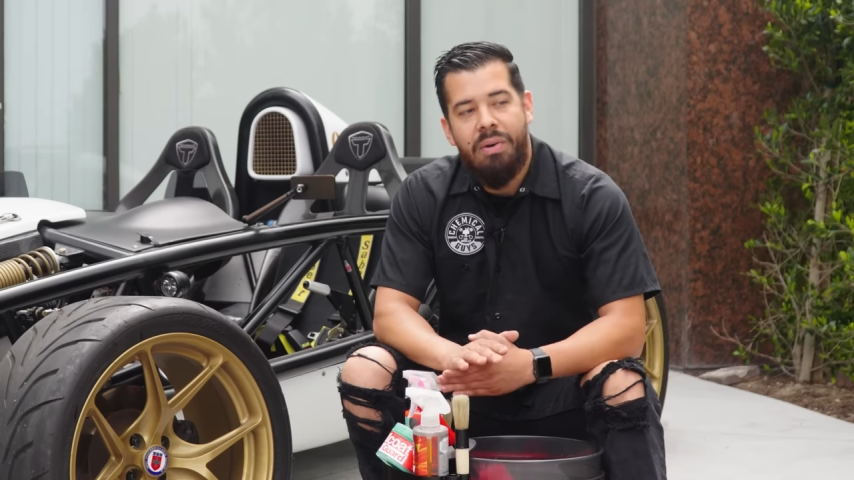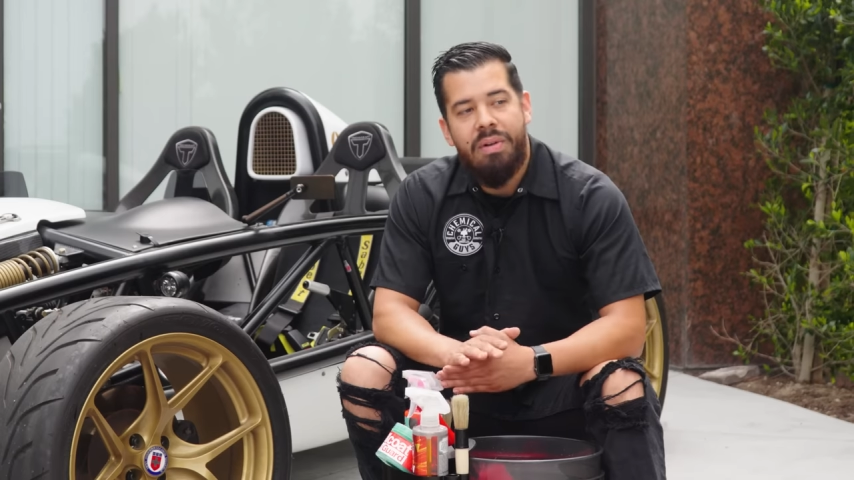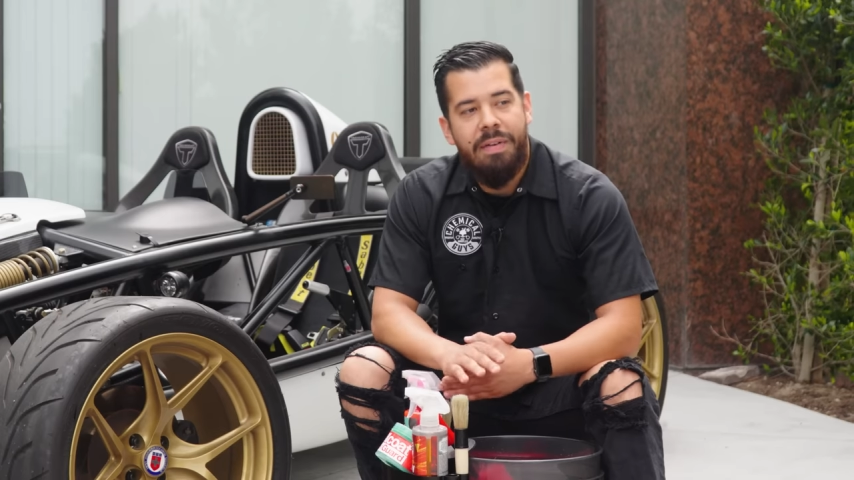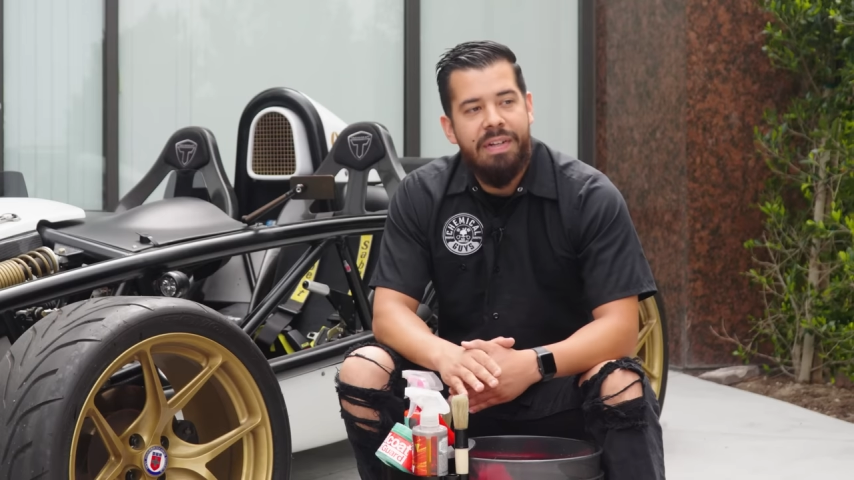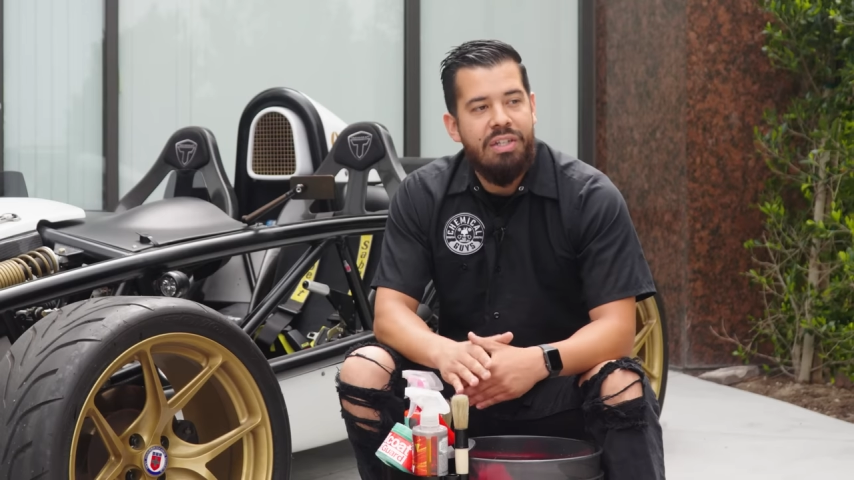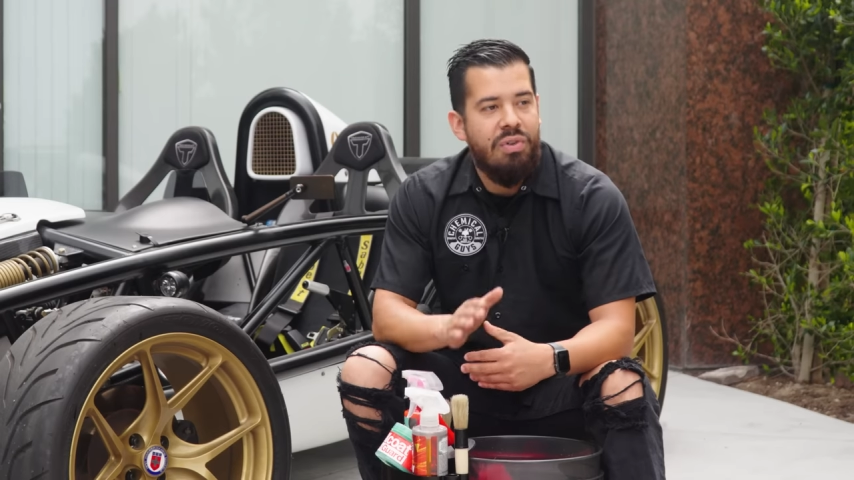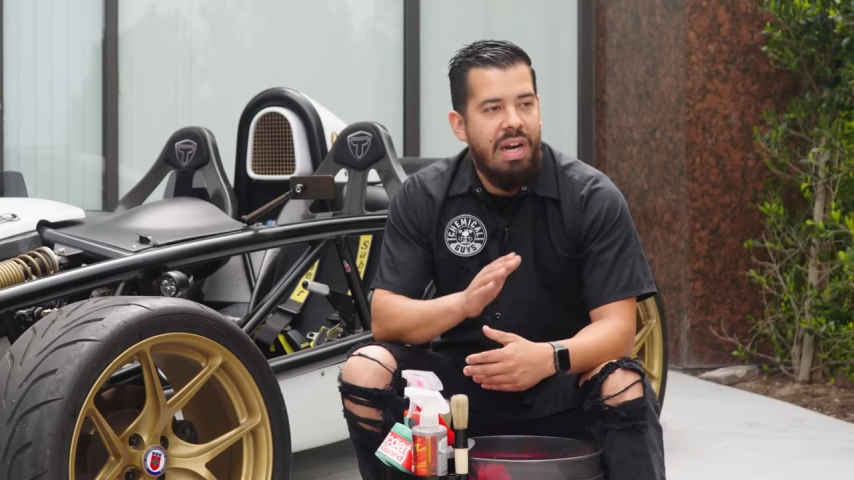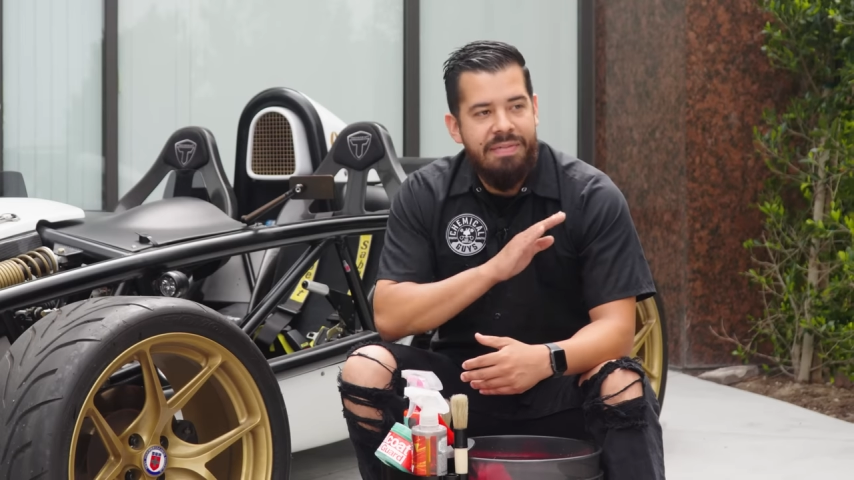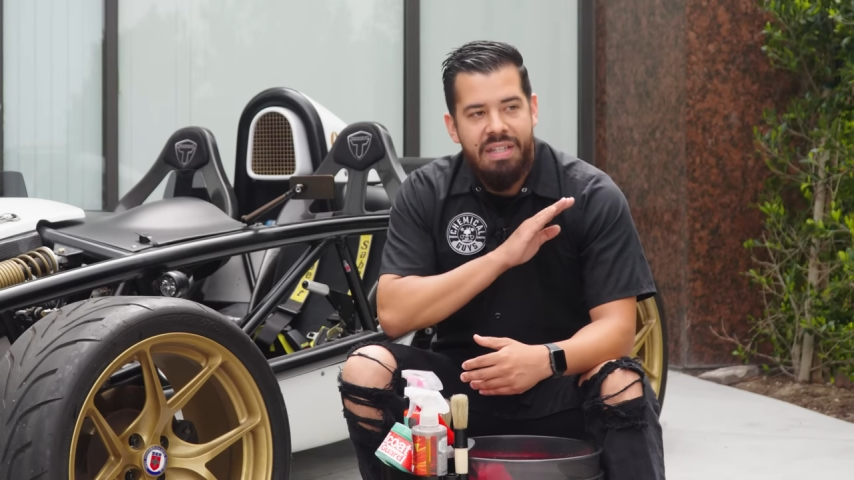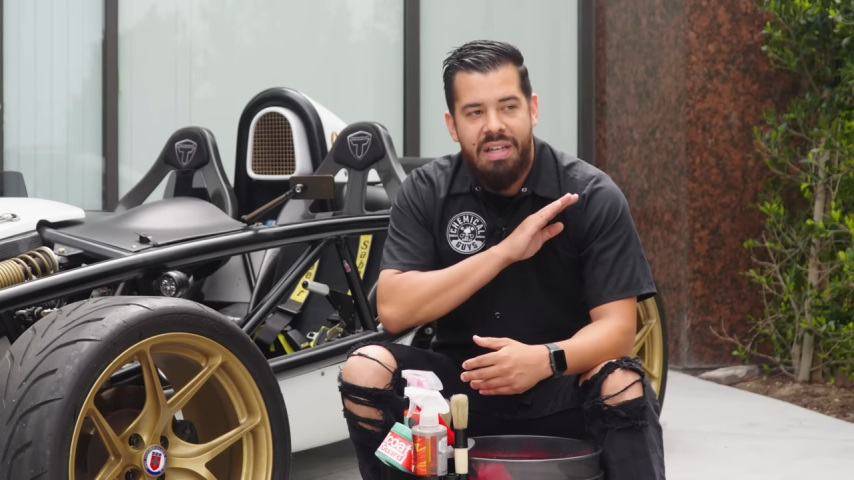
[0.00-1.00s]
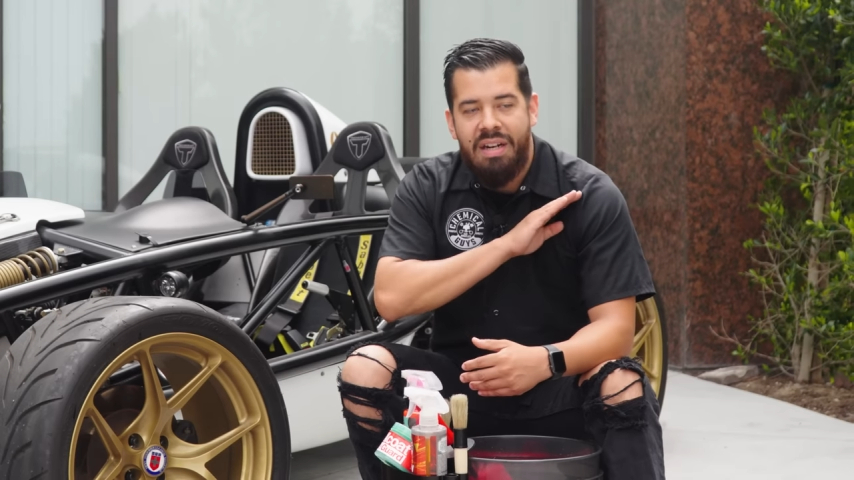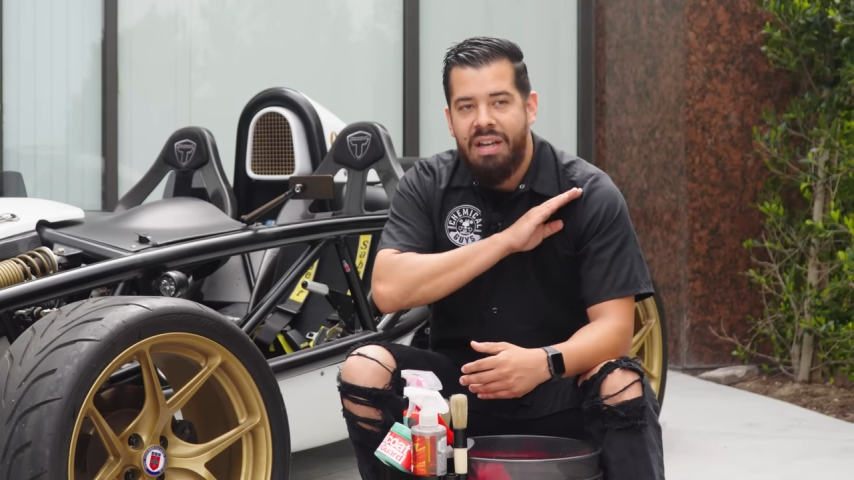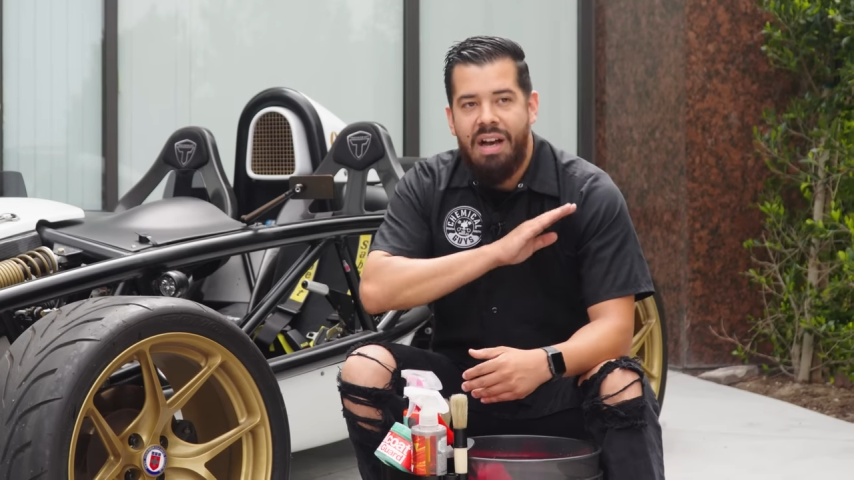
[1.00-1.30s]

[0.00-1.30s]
owner of it drives it